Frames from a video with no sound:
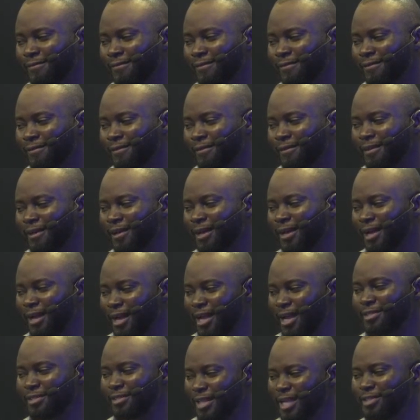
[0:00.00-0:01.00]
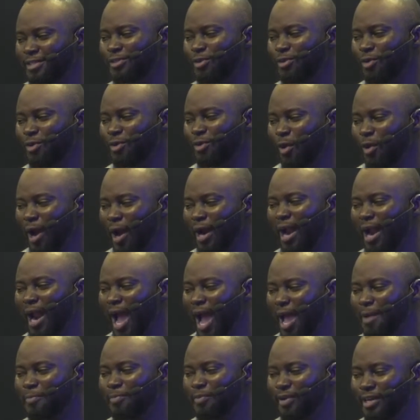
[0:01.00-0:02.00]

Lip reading: Hallelujah. Let's do an high praise.